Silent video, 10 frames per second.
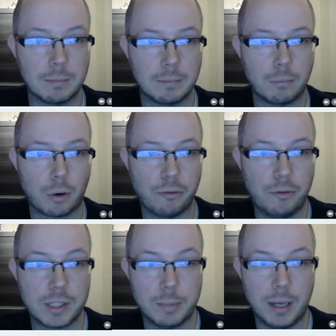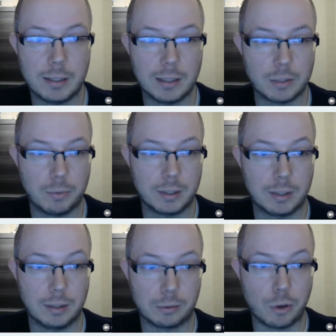Morphes mate is with
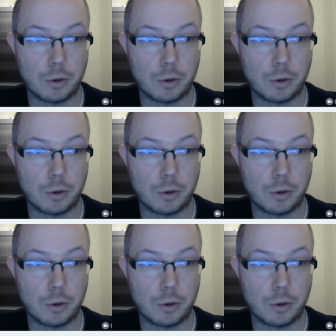a rook